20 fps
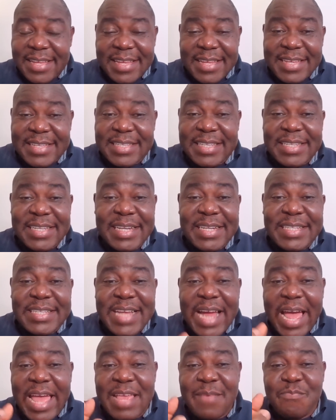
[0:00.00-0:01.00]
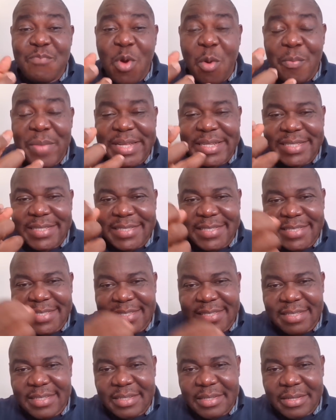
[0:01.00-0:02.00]
is in the dying moments
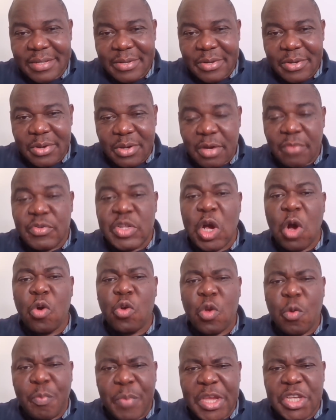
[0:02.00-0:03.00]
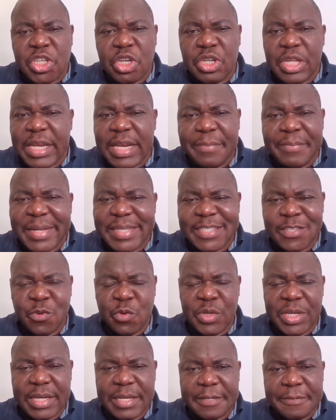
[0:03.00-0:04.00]
of their occupation in
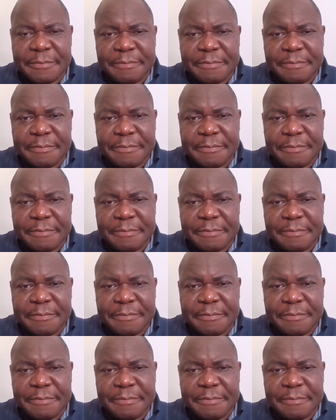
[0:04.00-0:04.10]
Ambazonia.